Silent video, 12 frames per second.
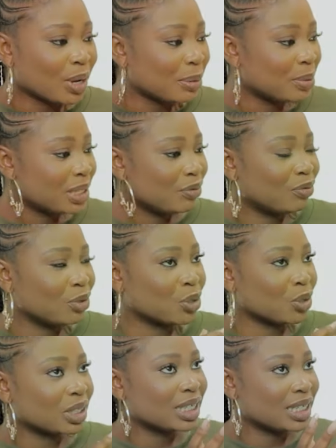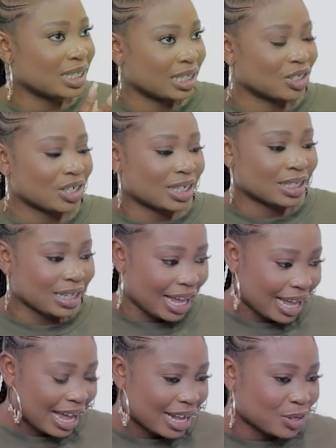I believe young teenagers,
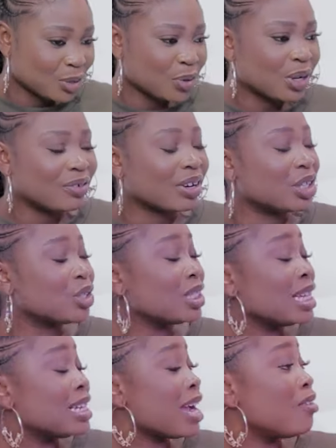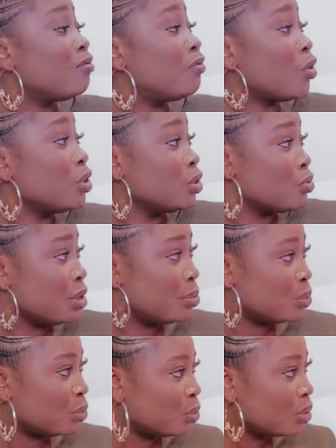I don't know if I should say they are
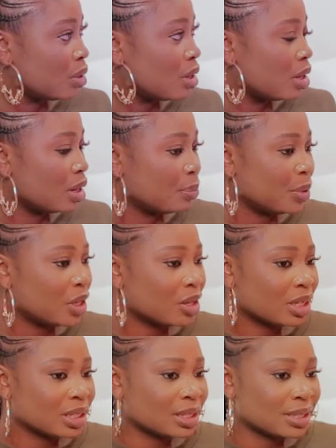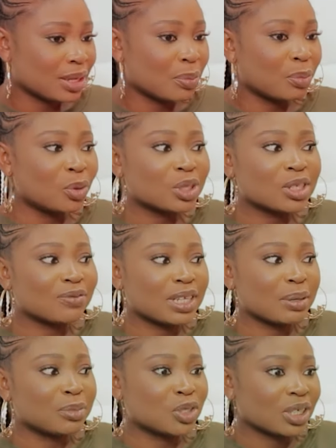vulnerable, because most of
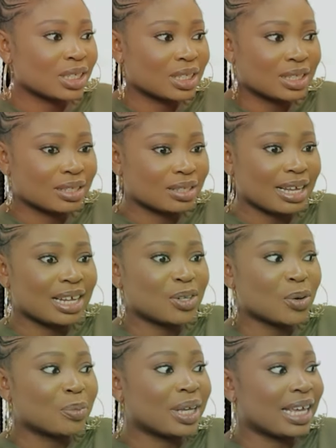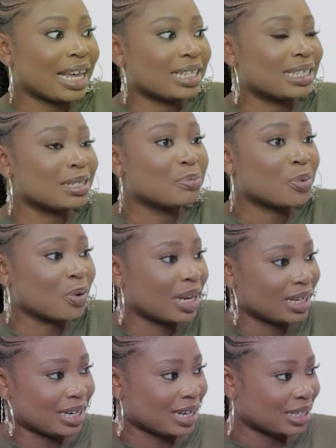them just end up getting
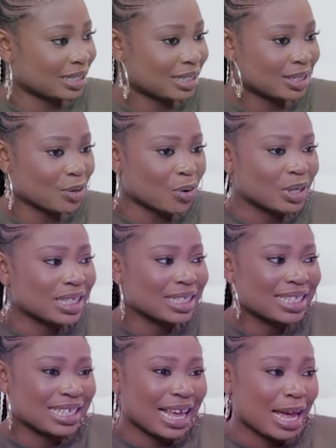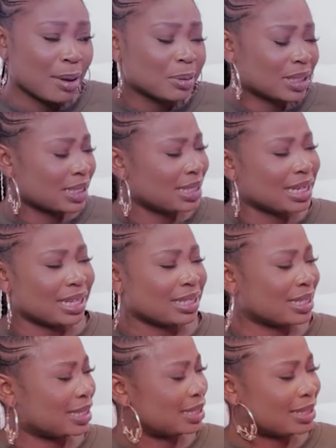pregnant, or is it the
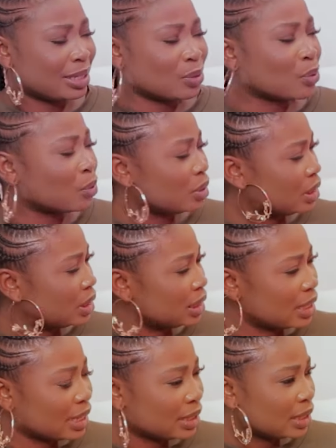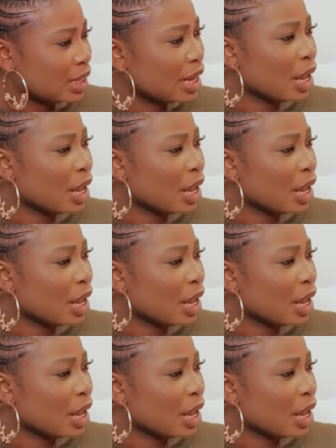abstinence they don't understand?